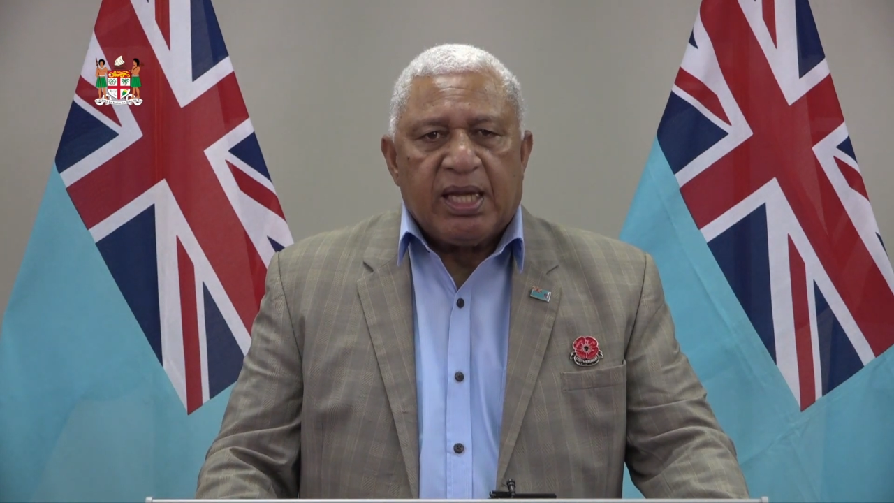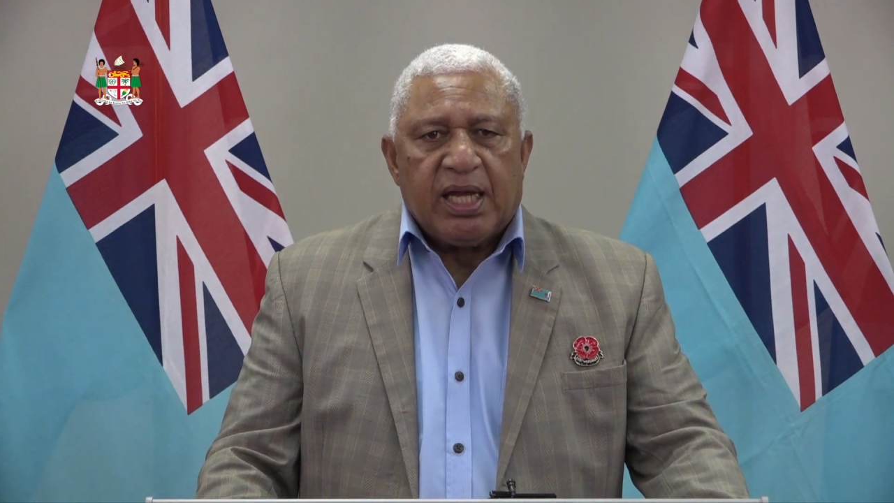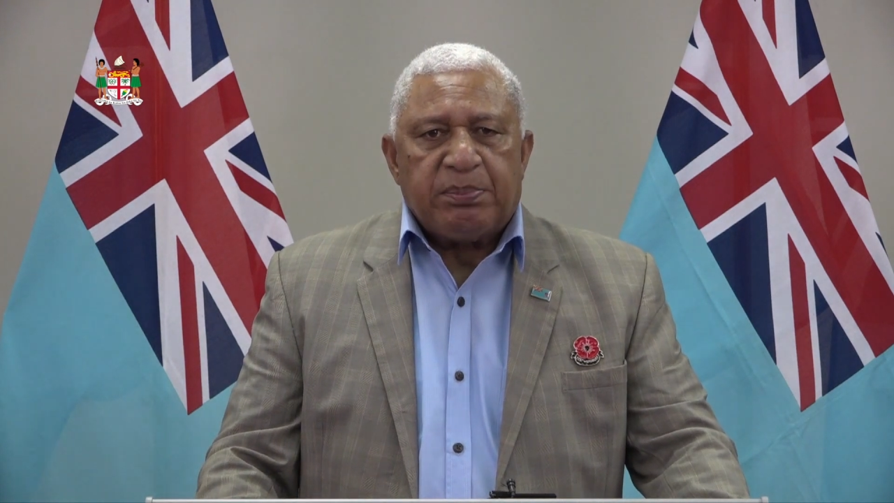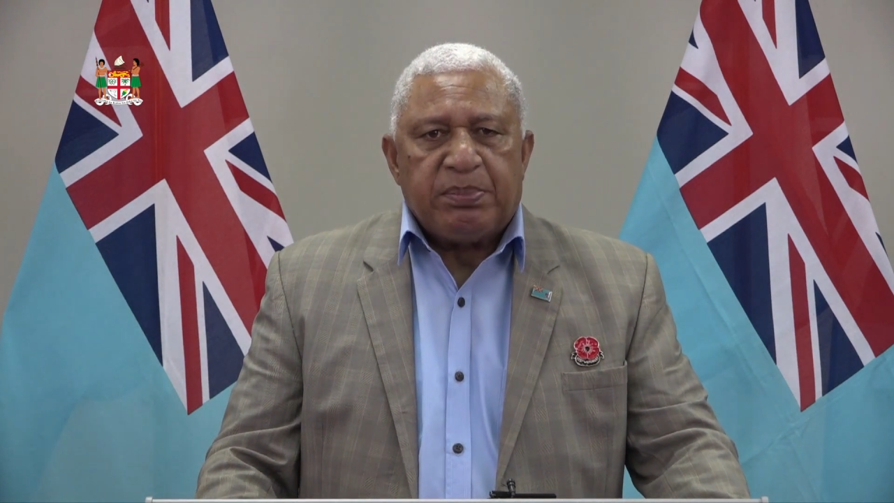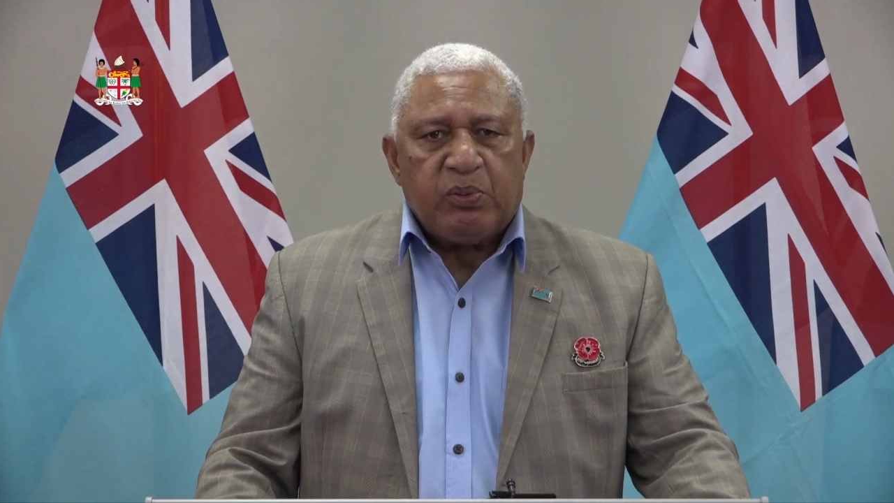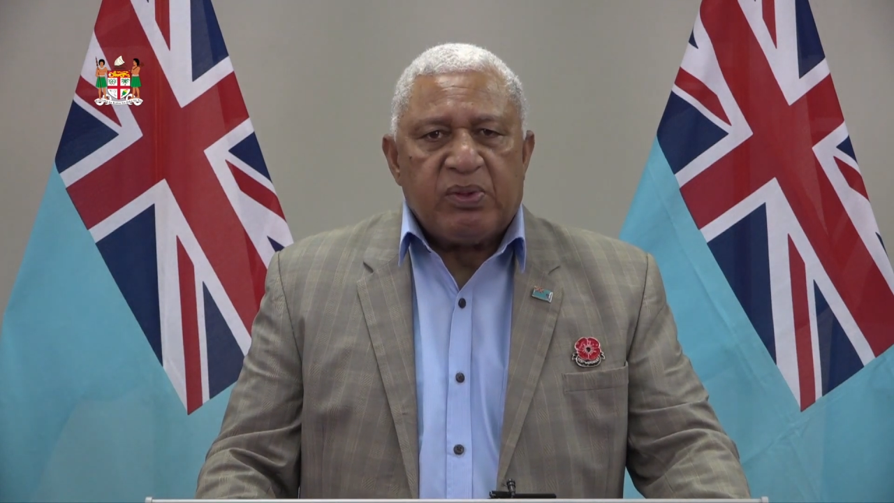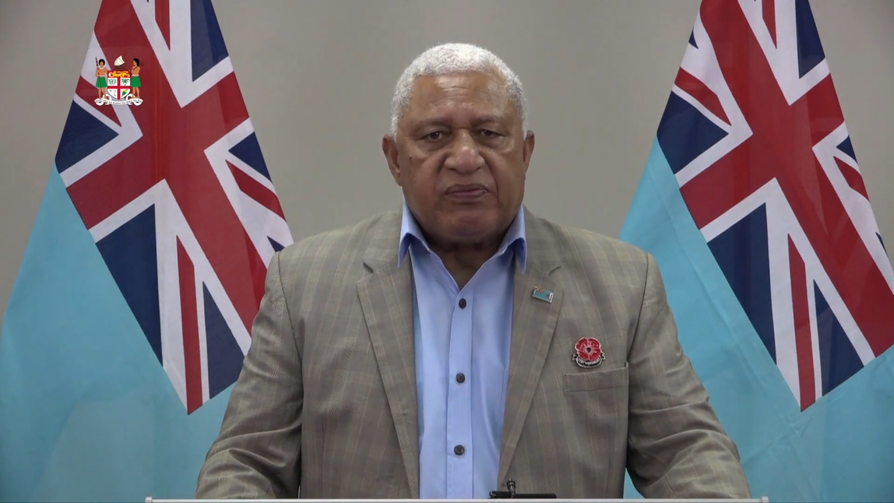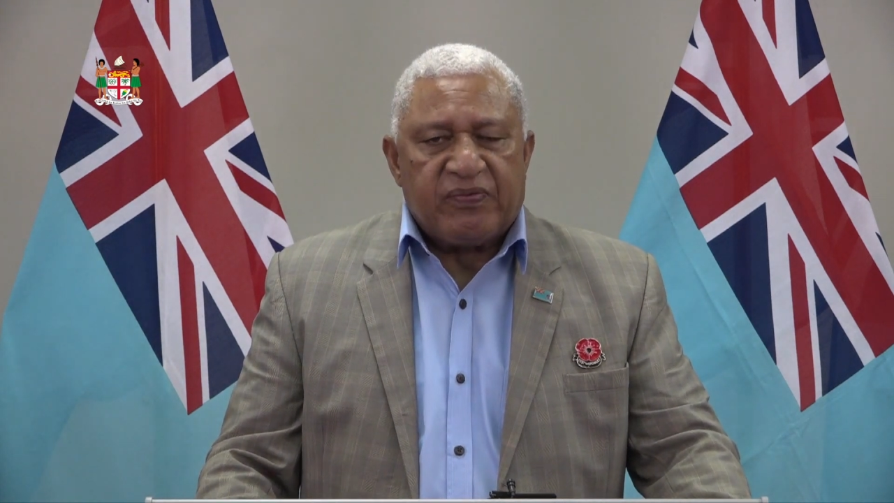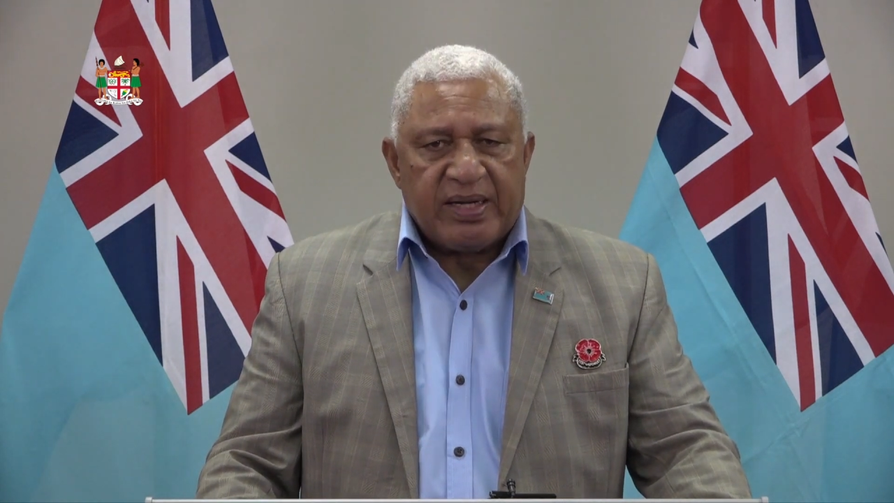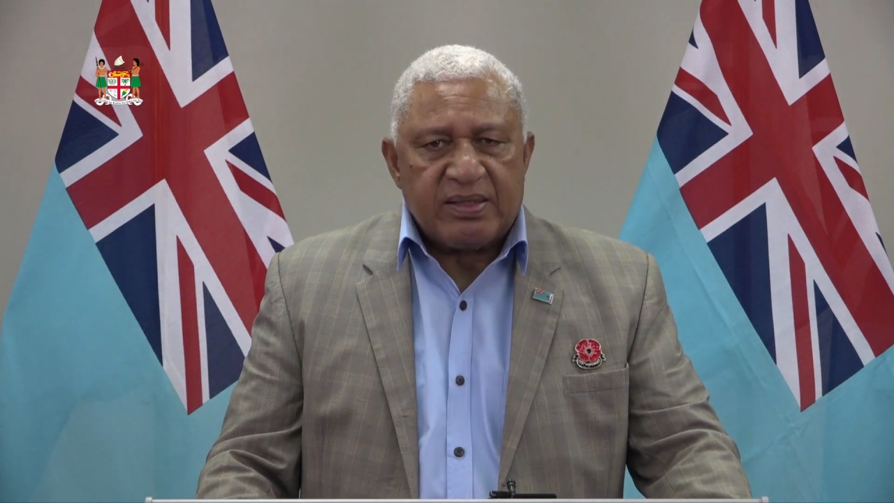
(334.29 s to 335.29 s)
and be with
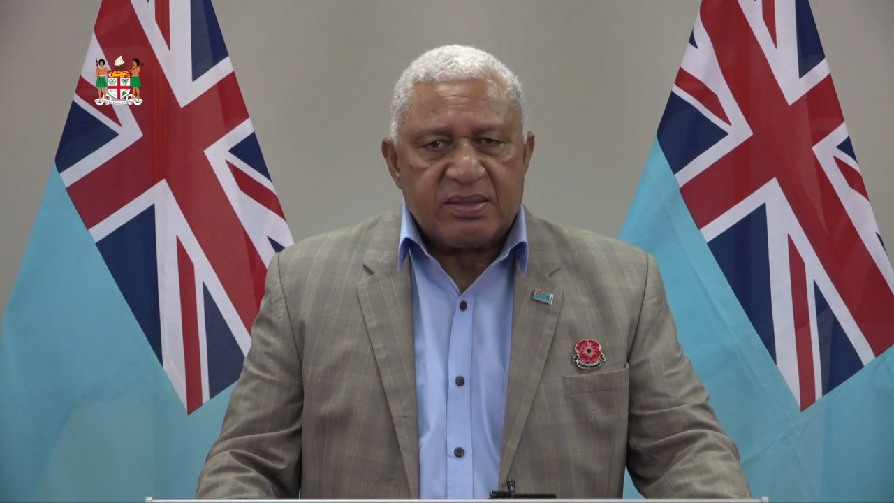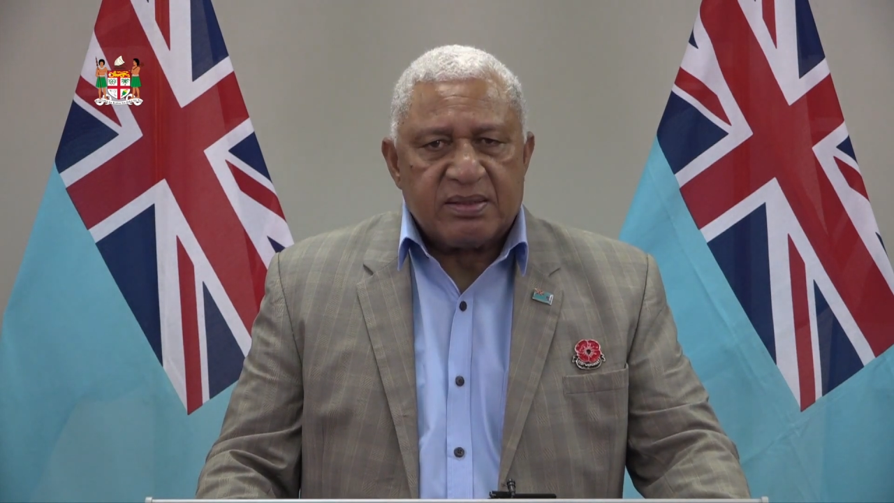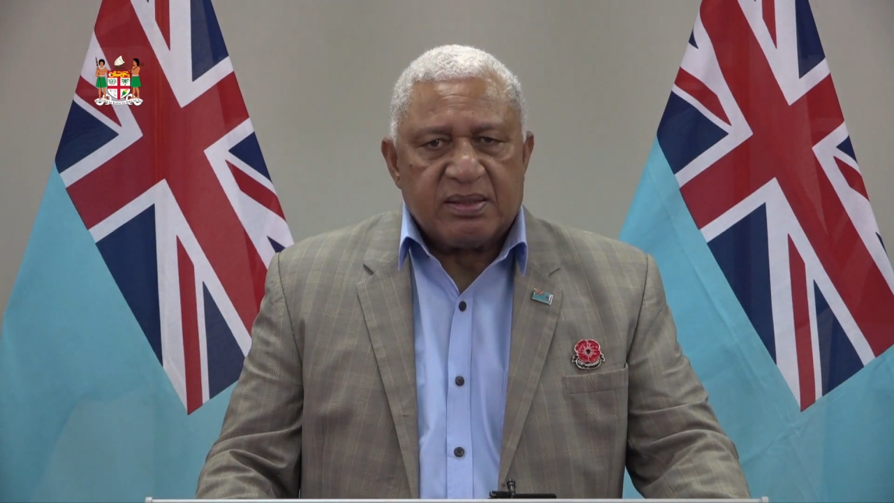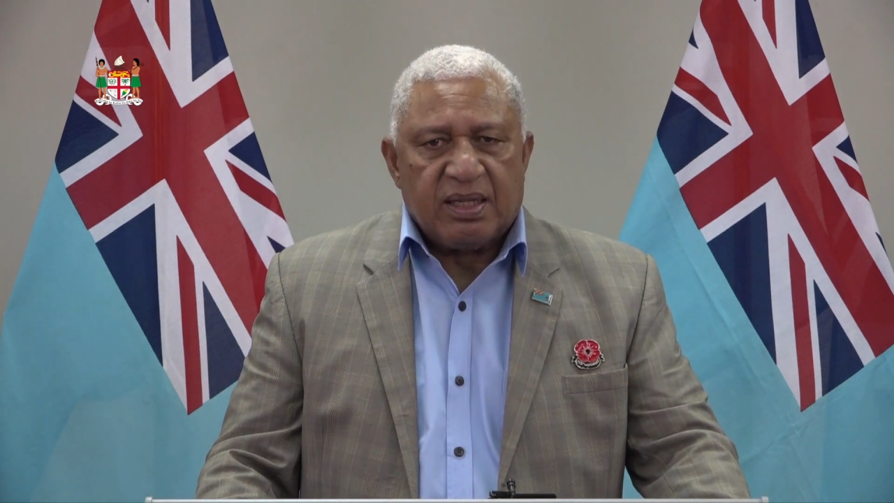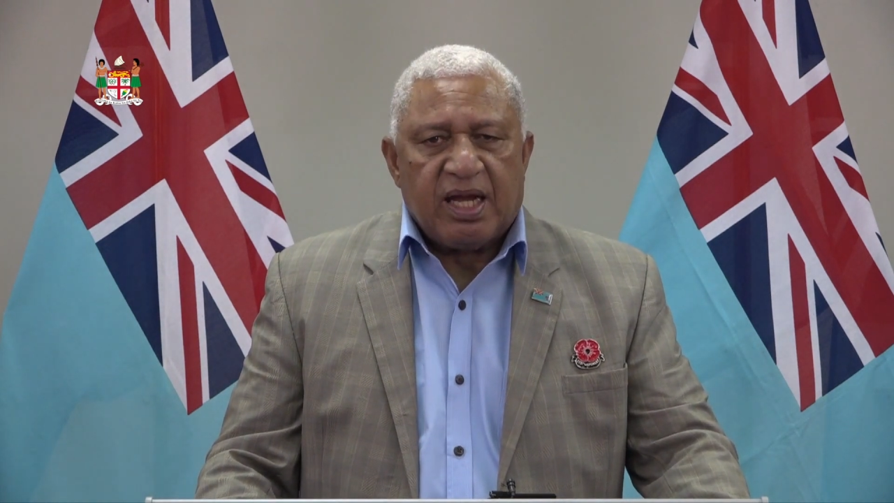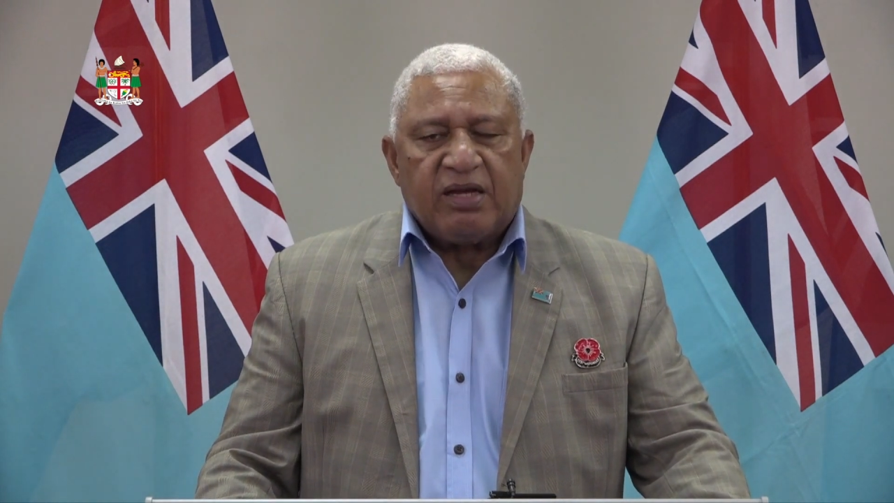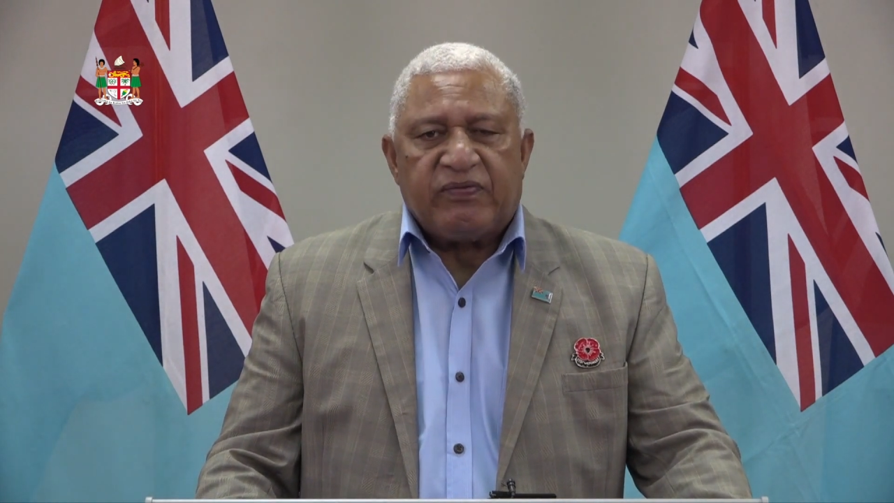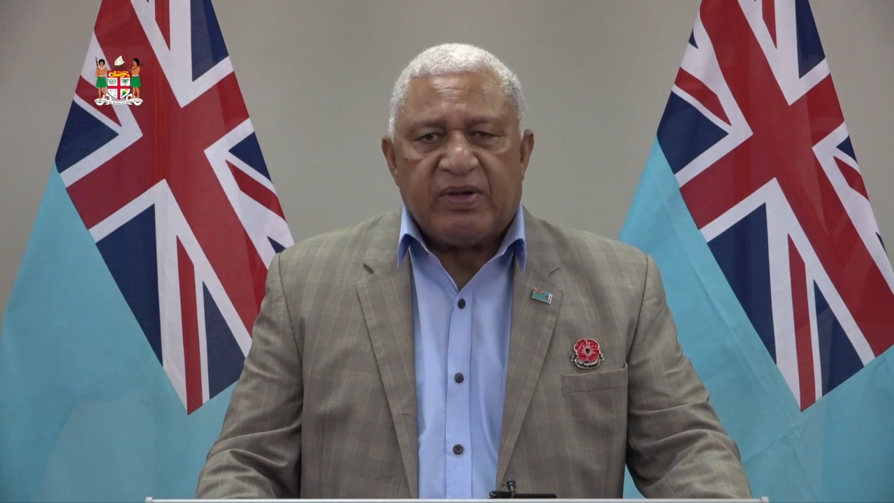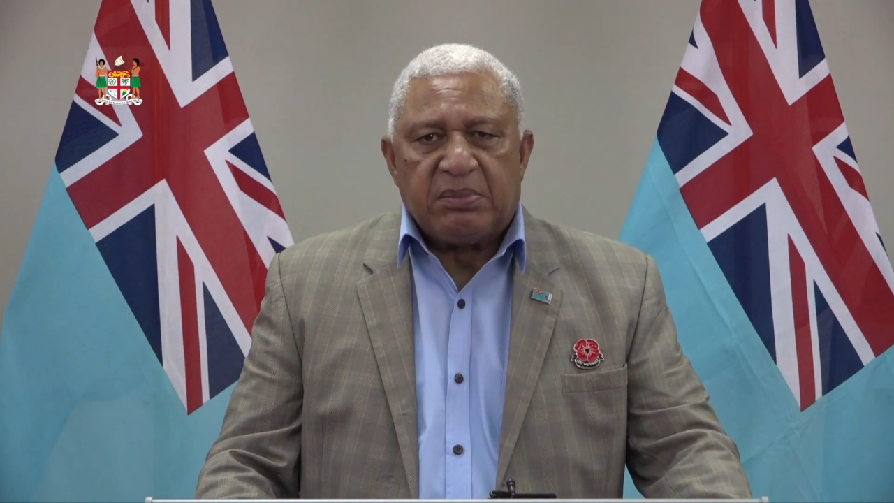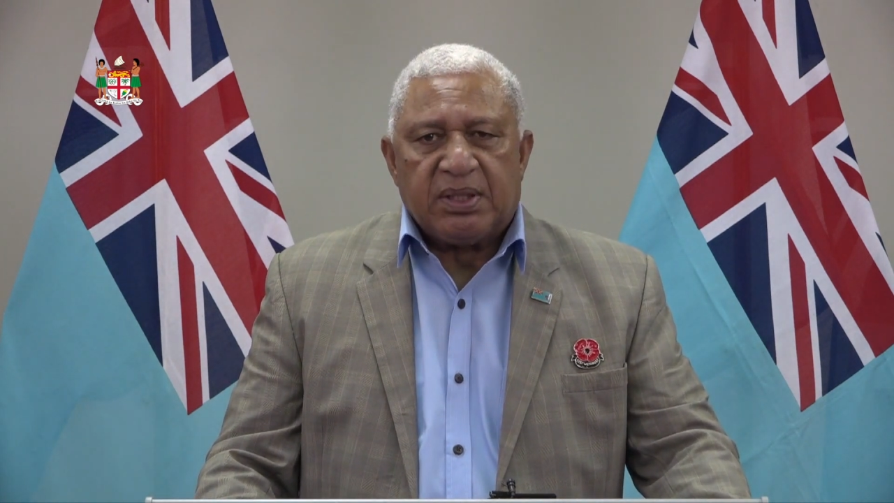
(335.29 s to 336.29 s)
friends and
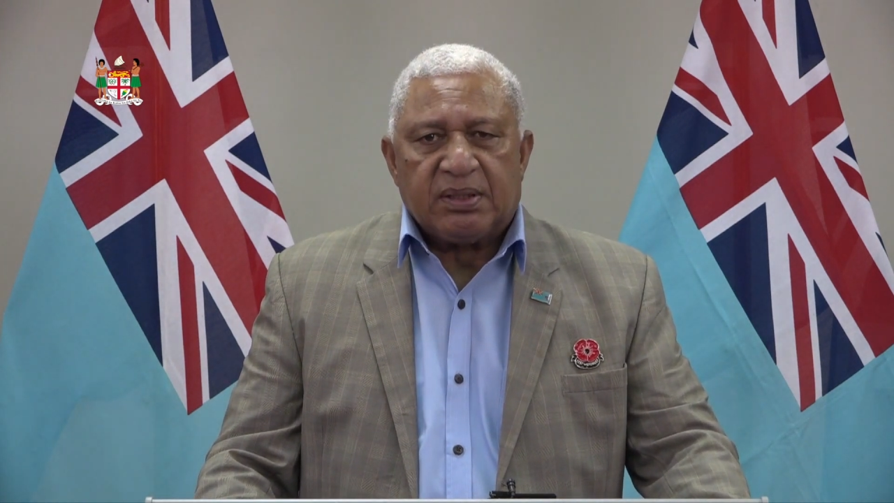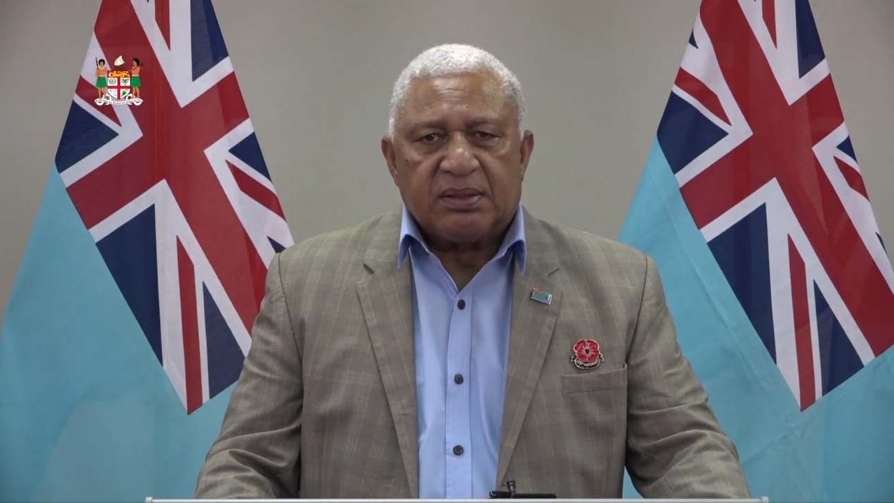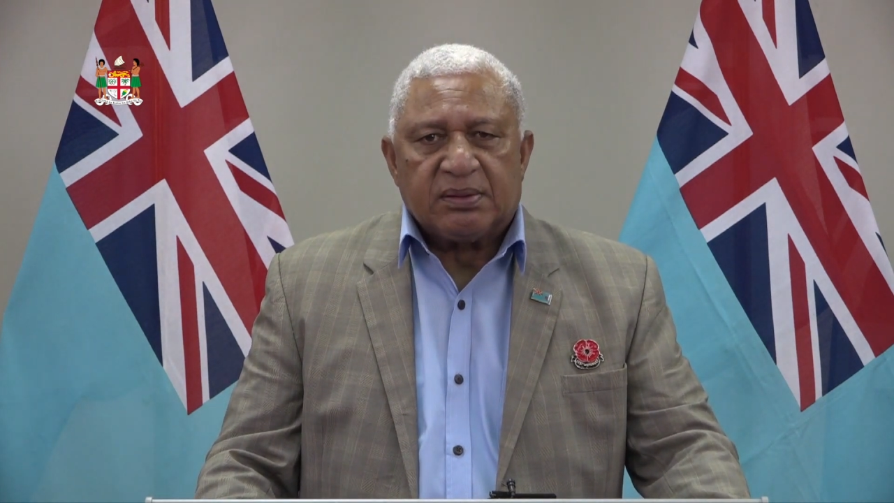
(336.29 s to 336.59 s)
family.